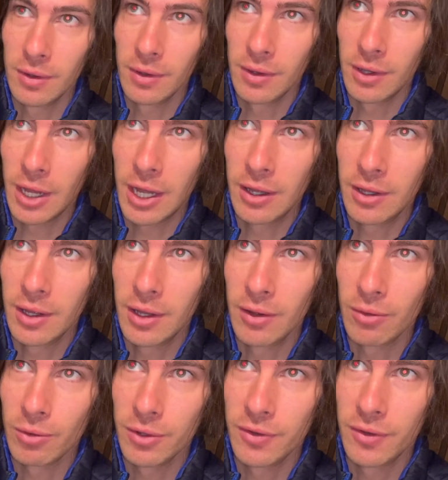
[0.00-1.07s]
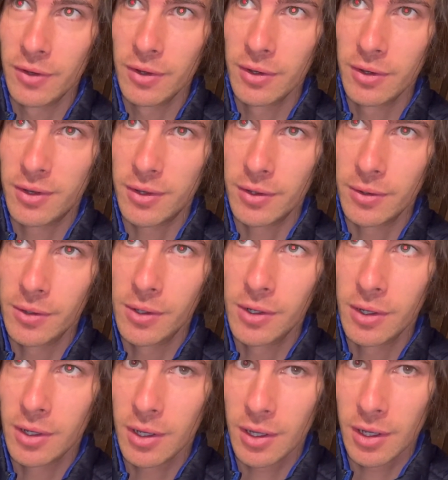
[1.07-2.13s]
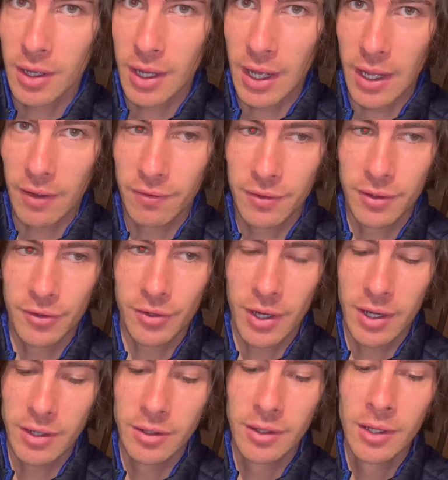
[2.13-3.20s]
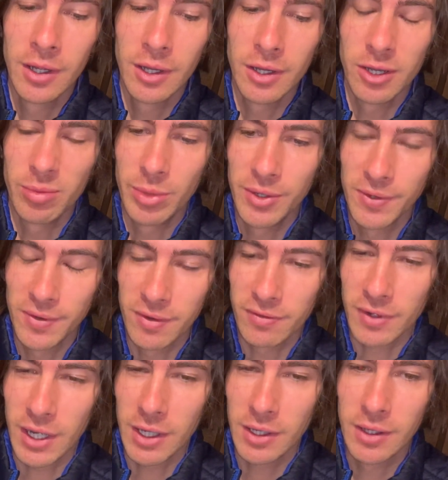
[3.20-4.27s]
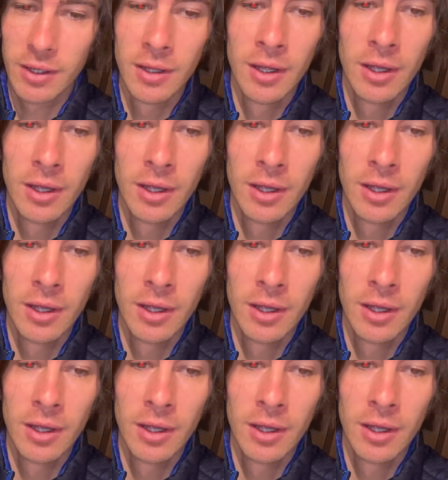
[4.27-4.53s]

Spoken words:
Not a reason to have to try and demystify it.